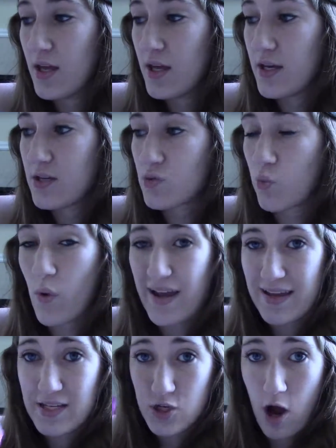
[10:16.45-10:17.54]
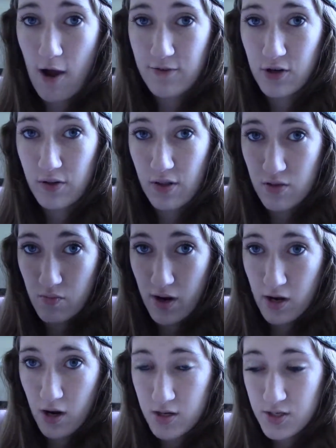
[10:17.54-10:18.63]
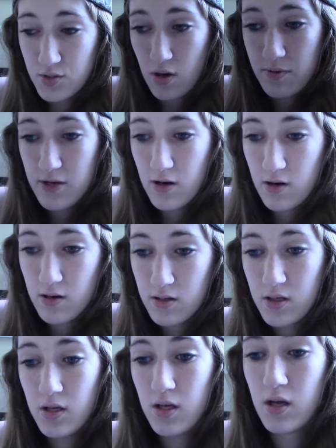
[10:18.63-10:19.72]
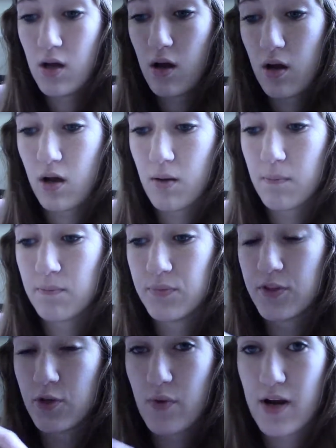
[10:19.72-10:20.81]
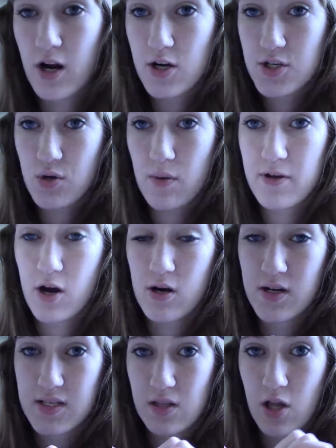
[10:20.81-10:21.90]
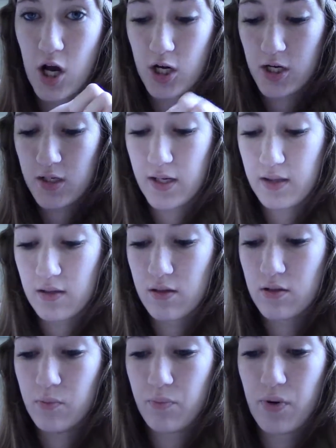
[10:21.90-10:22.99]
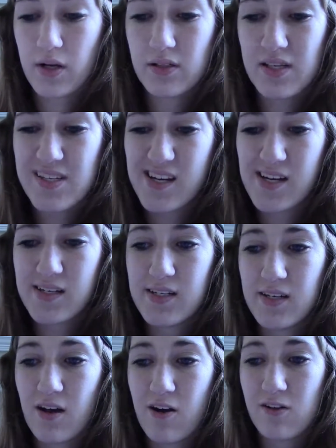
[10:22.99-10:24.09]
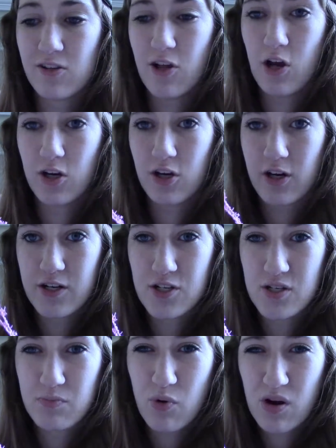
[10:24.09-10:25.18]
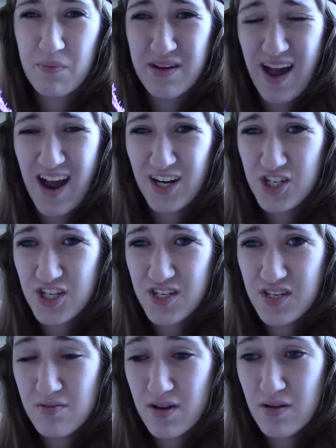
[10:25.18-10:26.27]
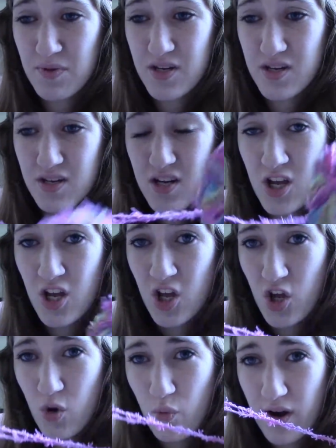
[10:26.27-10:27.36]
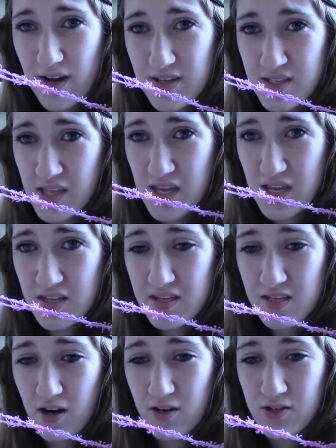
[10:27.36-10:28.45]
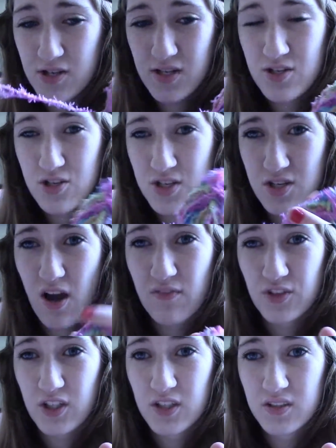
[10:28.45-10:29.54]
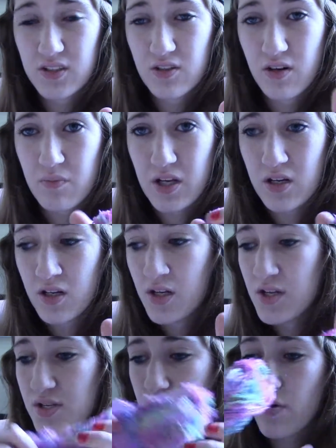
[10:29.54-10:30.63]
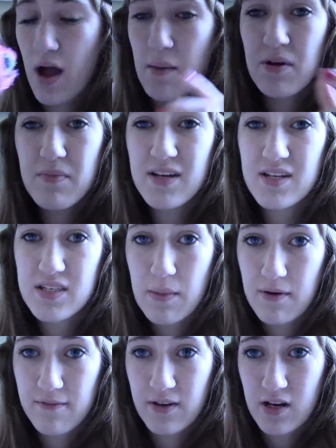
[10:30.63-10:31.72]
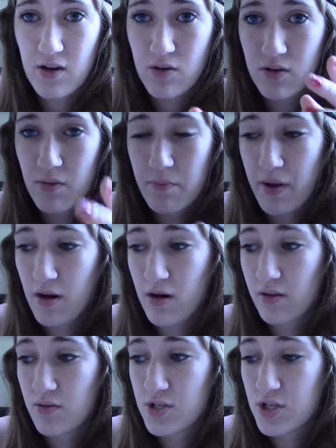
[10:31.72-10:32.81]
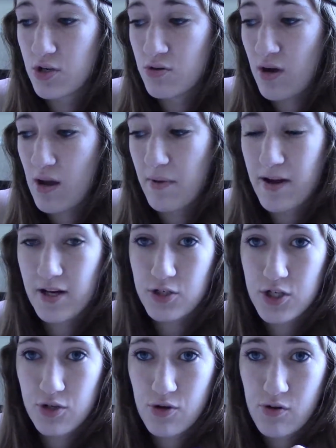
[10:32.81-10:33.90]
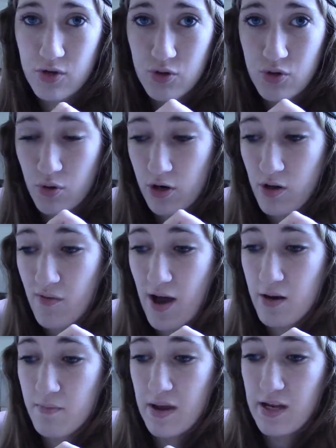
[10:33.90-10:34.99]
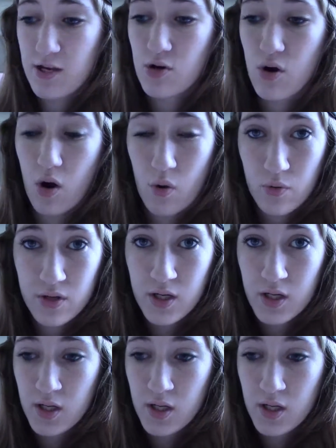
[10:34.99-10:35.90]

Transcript: is way softer than the Red Heart scrubby yarn. The Red Heart scrubby yarn is longer, like the little pricklies on it are longer and just more obnoxious in my opinion, whereas these are it's just softer, you know what I mean? So I'm going to make a separate video comparing those two. I might actually show you a tutorial of how to make your own.